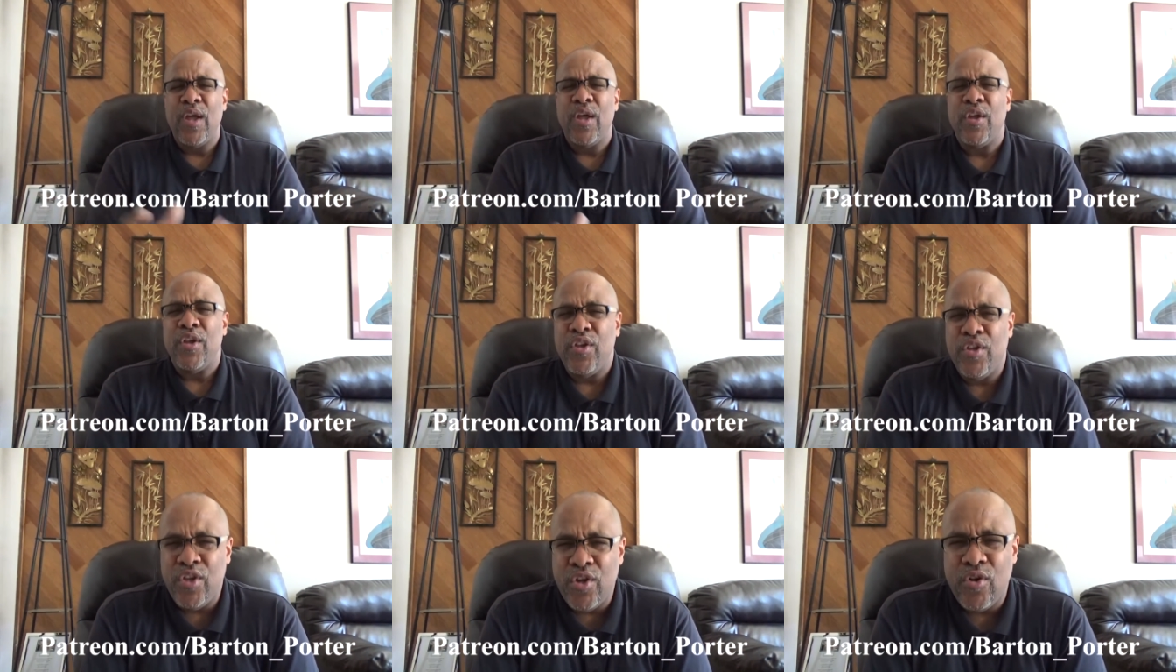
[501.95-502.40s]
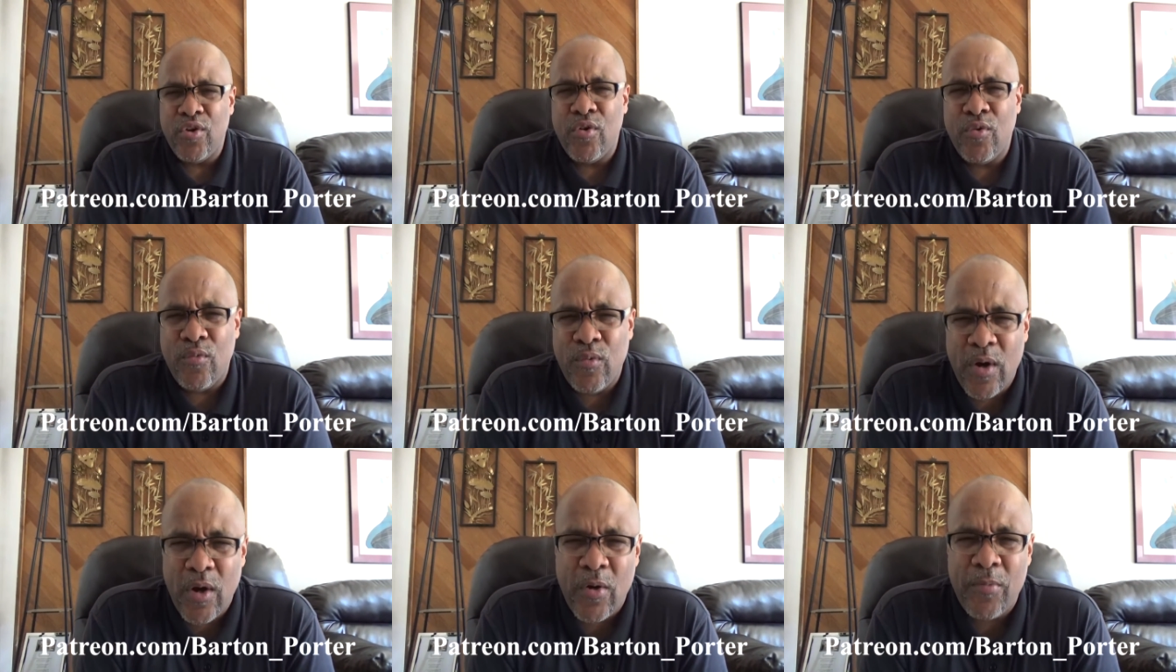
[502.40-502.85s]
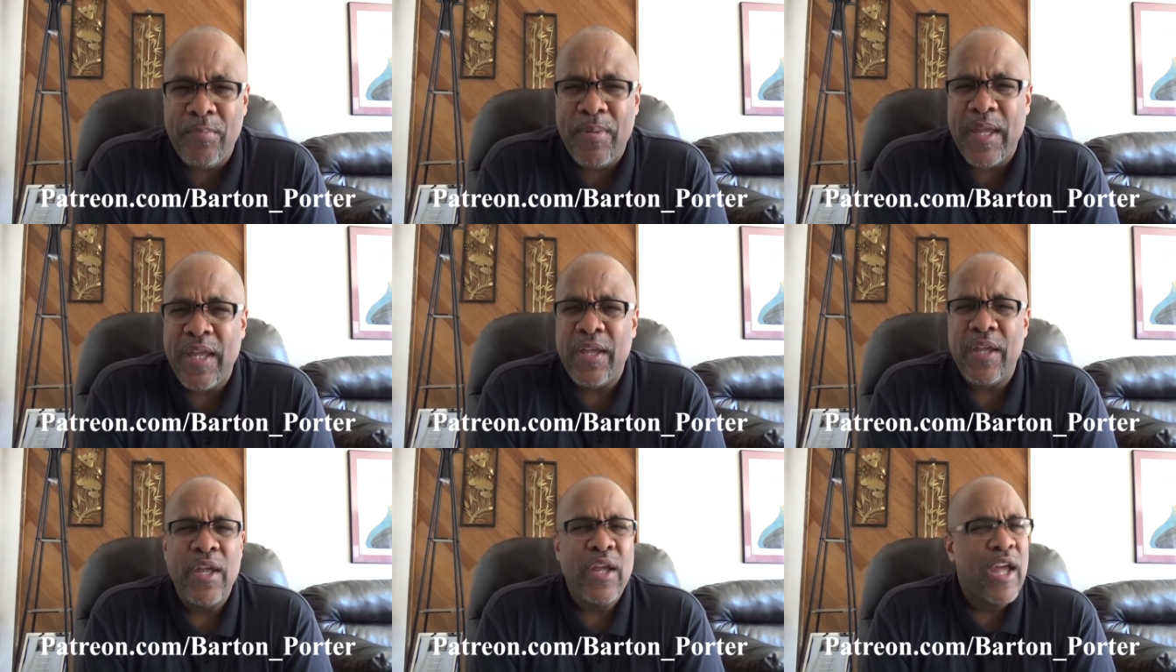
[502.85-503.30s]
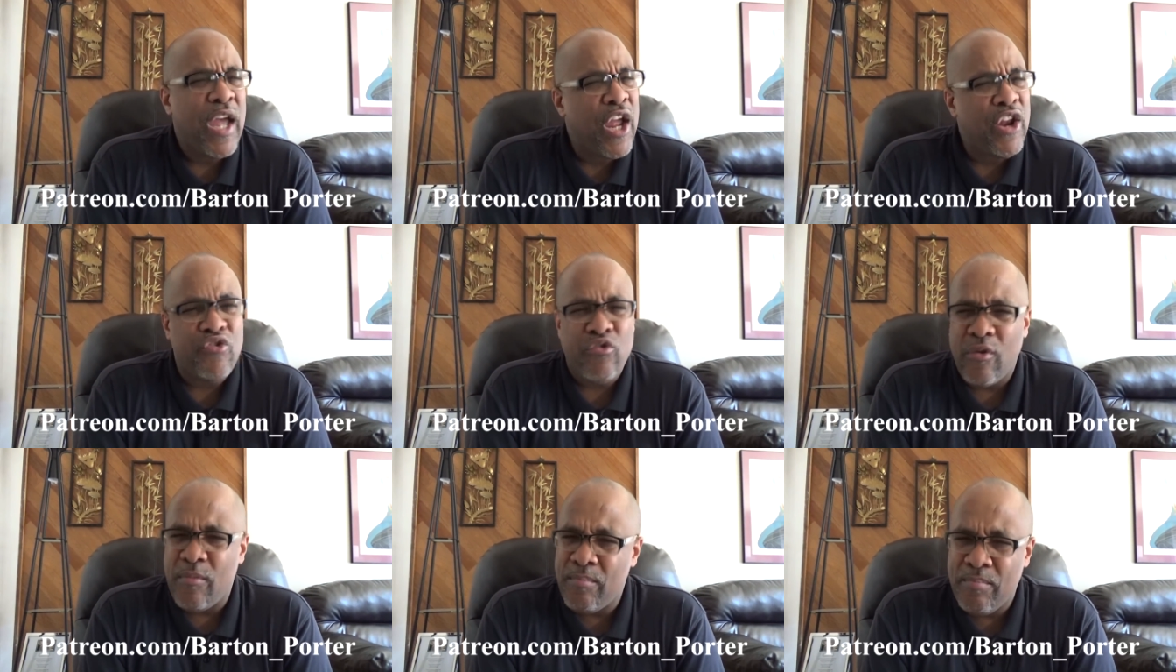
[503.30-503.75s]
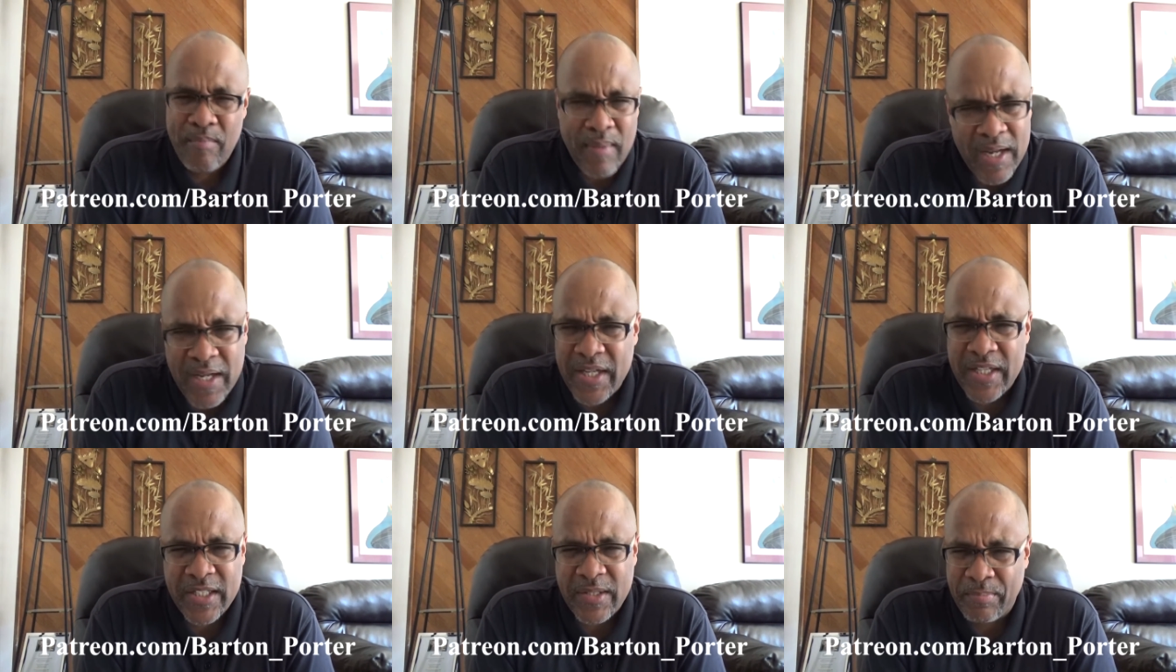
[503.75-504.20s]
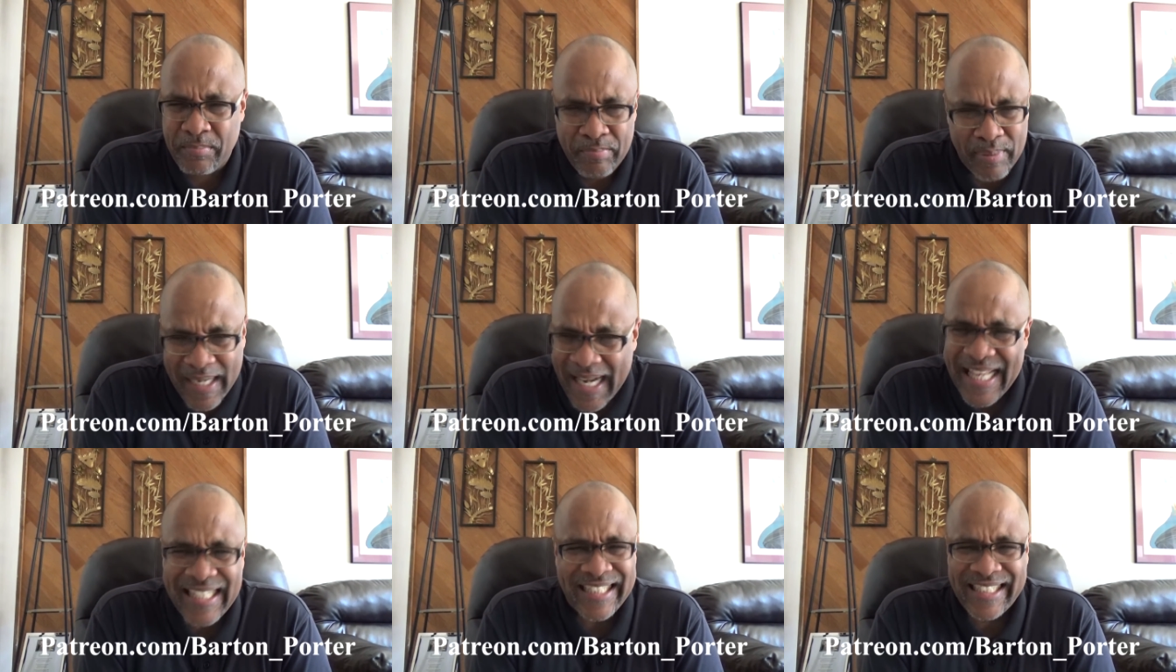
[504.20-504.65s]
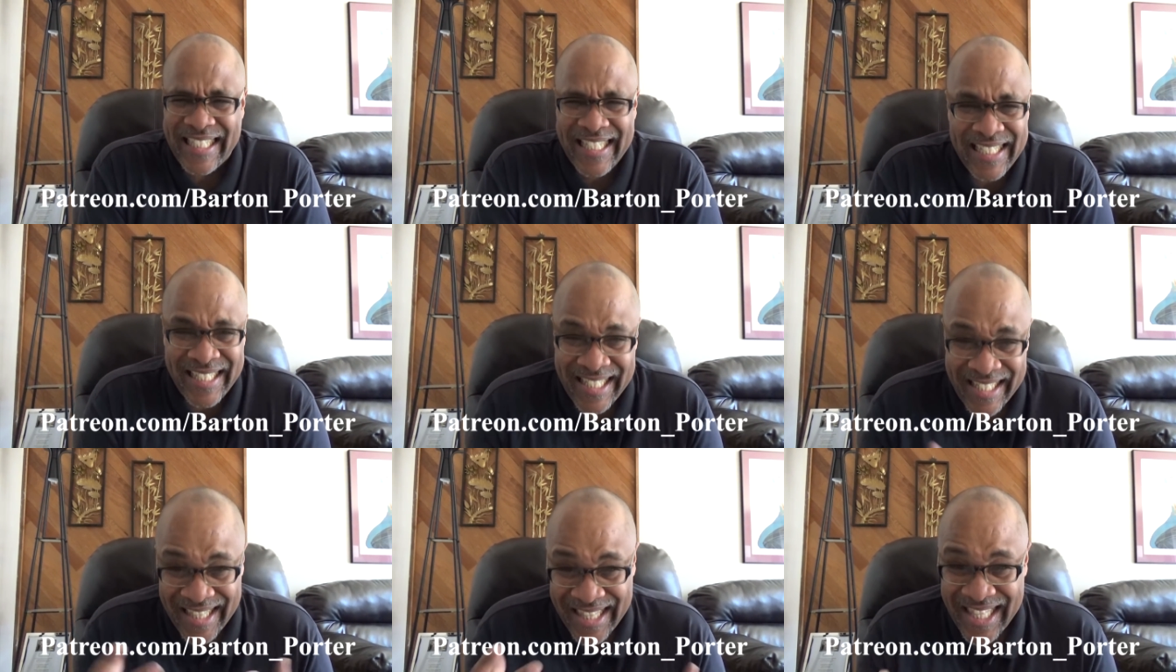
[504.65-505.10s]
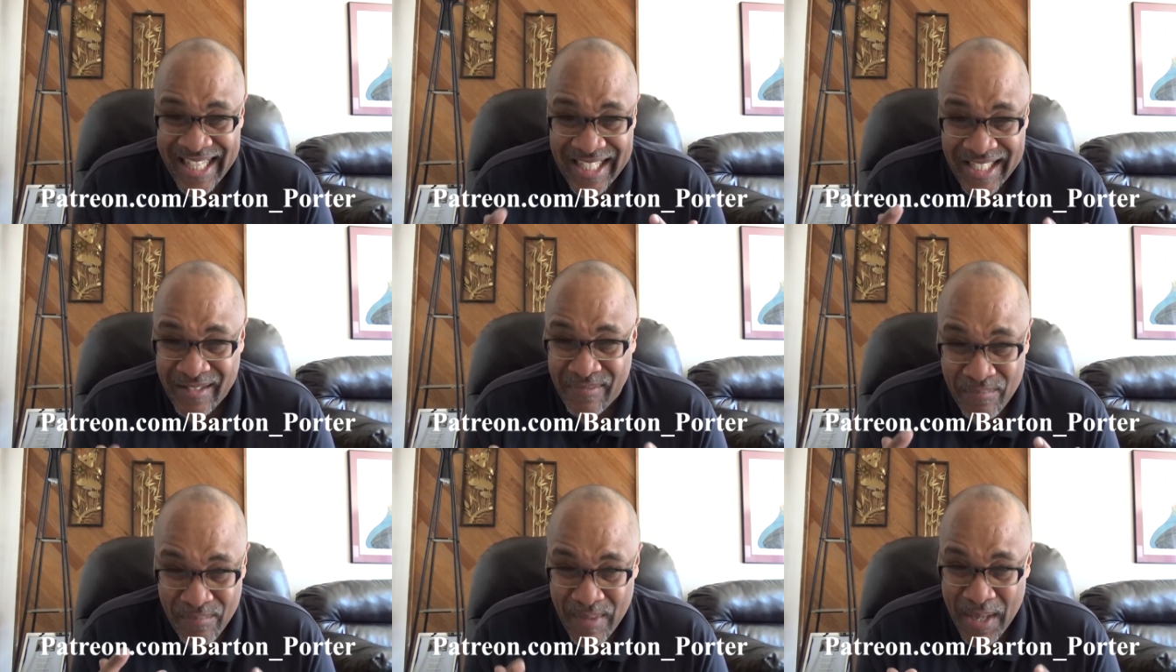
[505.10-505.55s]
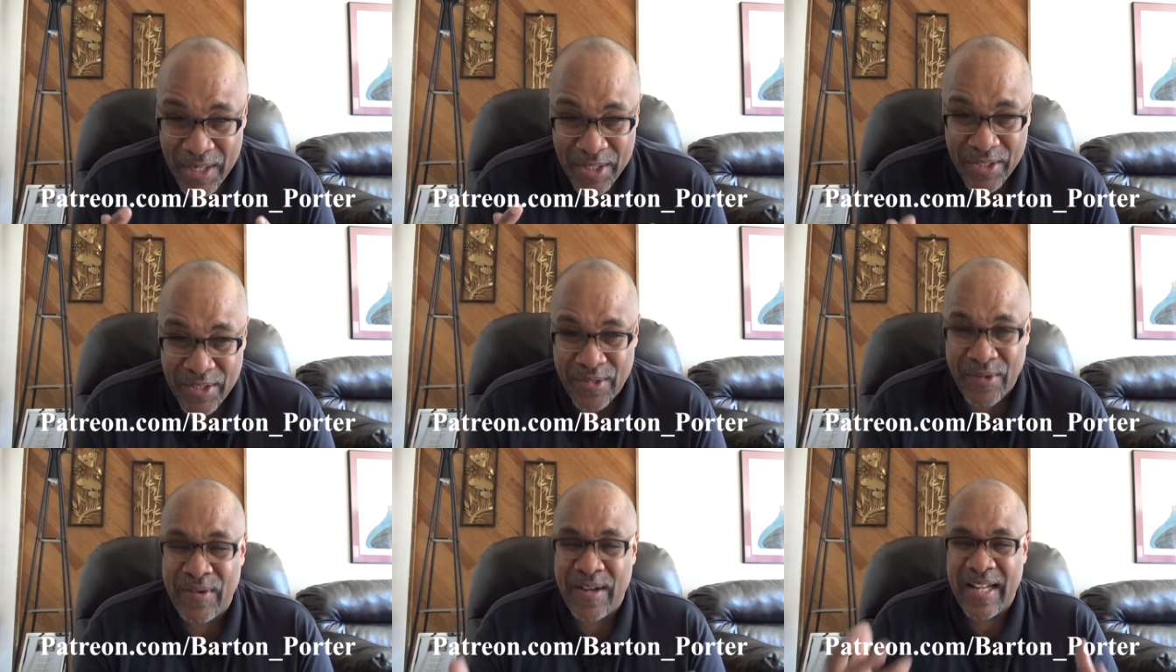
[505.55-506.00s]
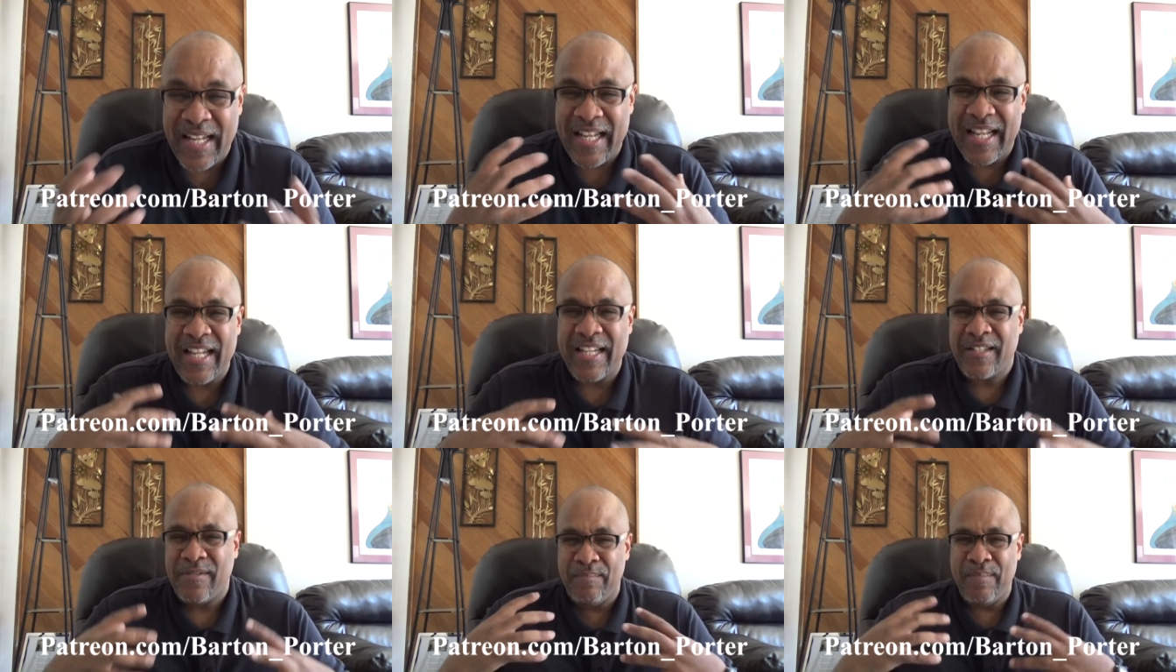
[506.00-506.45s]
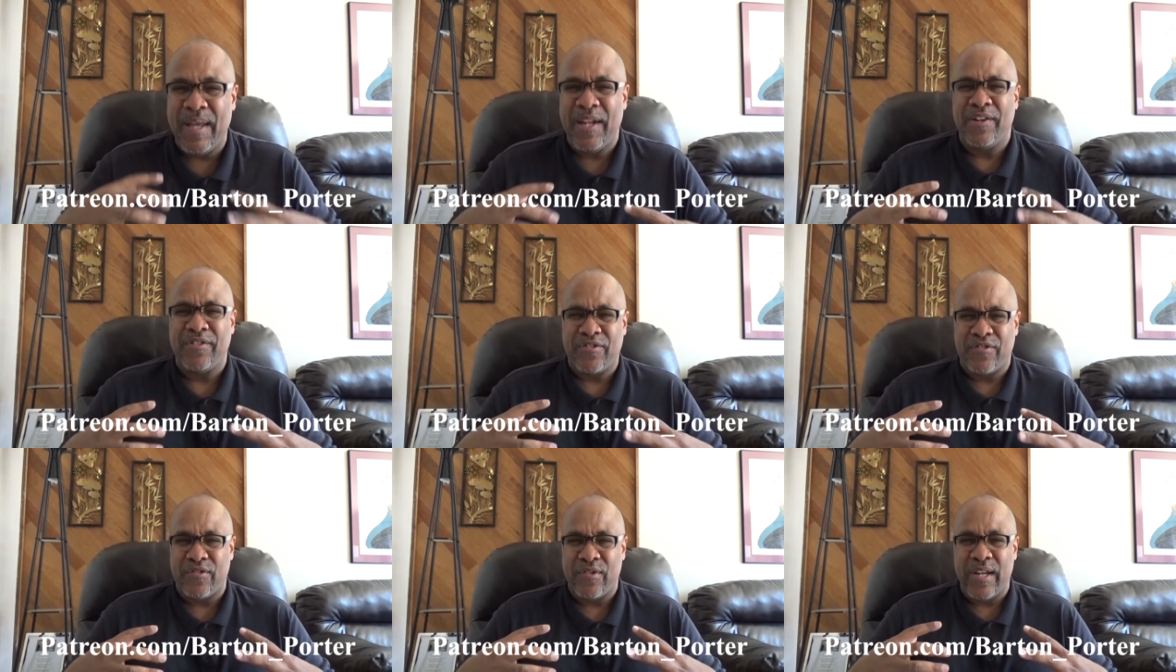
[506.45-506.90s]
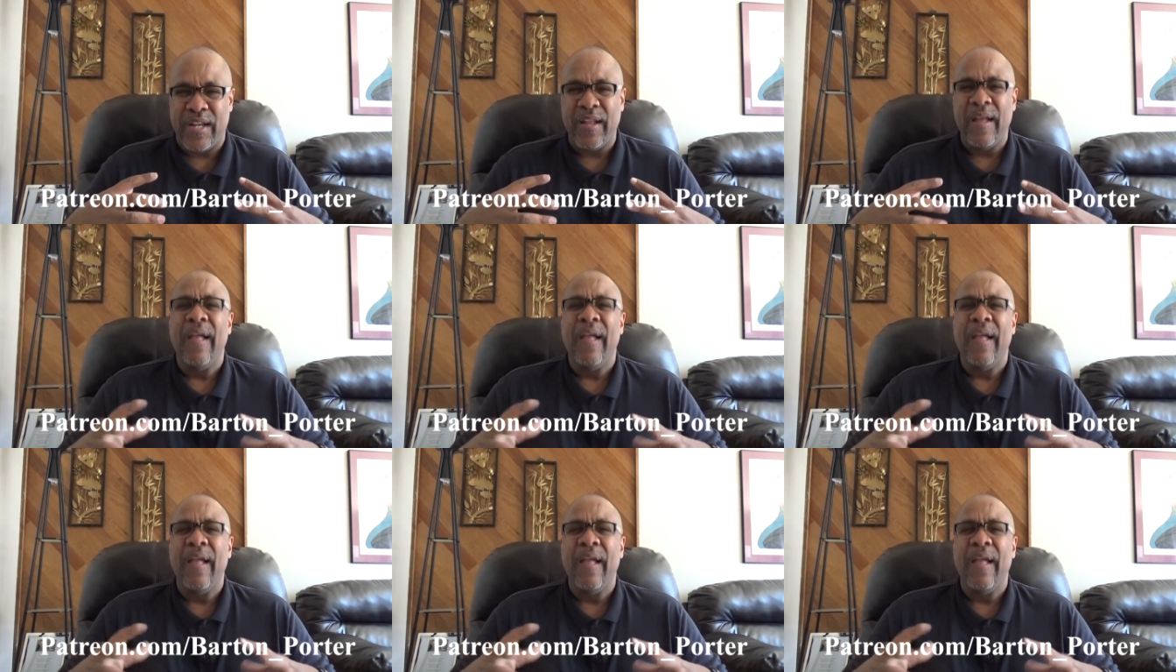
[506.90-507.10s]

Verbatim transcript: you will be a tremendous blessing to this minister and his ministry.